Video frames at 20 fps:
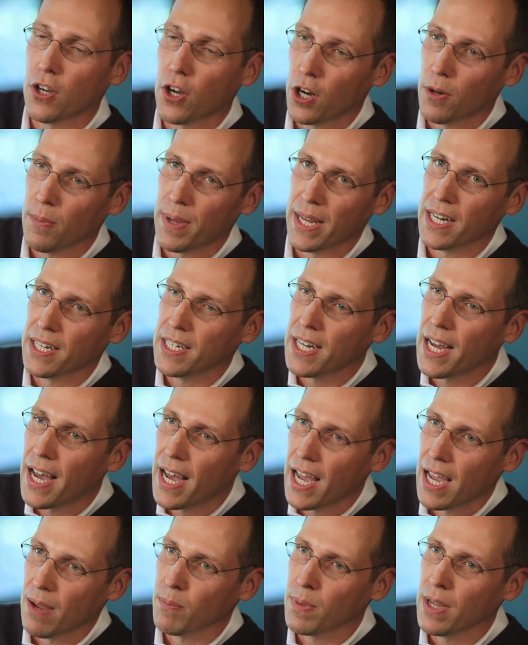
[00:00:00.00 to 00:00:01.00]
economy at the
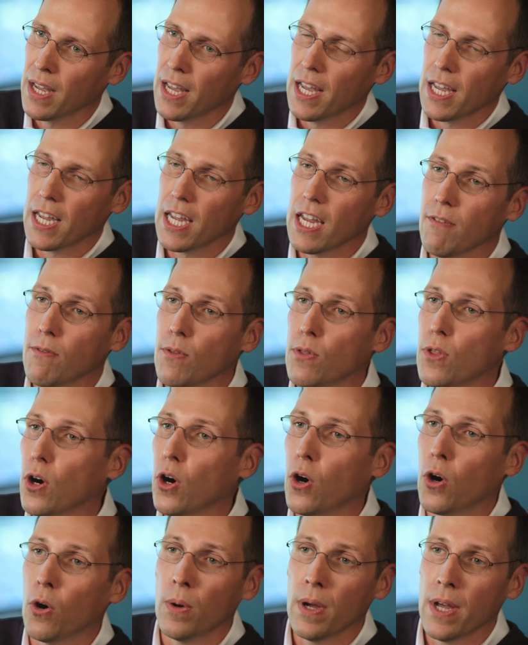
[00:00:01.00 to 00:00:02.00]
time, even
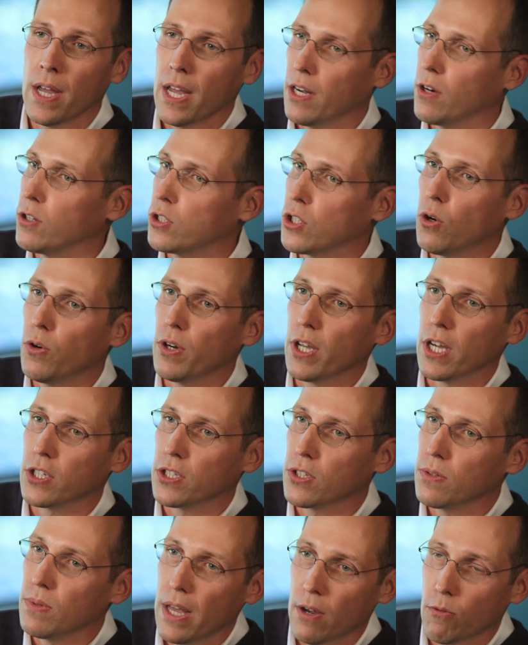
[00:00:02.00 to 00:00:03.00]
though there was only
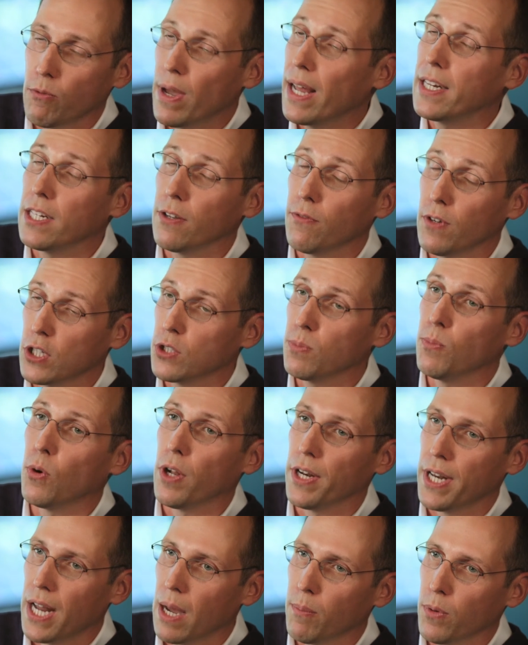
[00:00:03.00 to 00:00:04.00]
a, a relatively
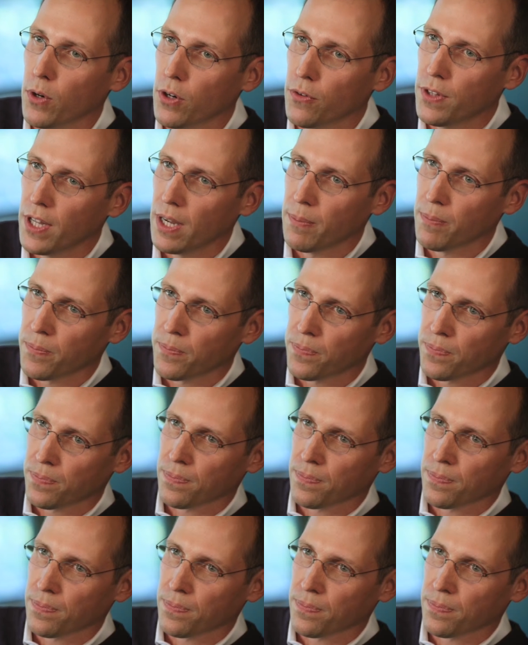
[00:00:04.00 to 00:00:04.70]
small number of them.